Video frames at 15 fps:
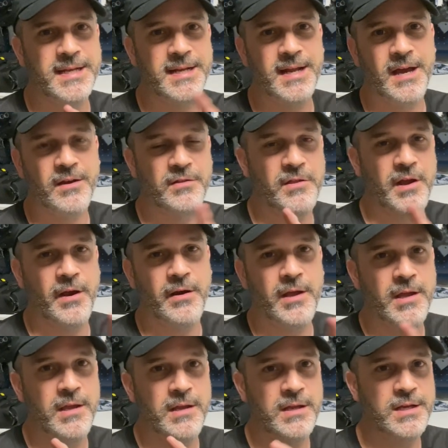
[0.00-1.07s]
and out of there.
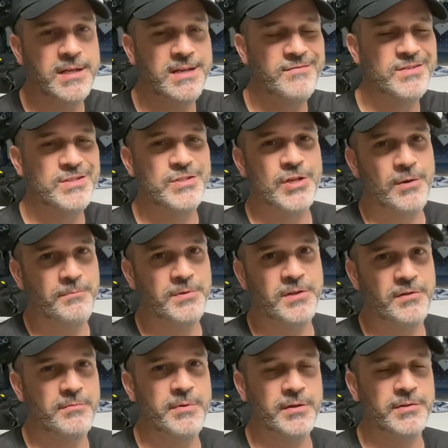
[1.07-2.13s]
You can even jump
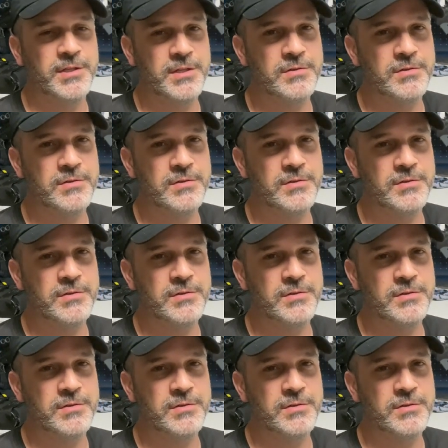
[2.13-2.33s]
into the building,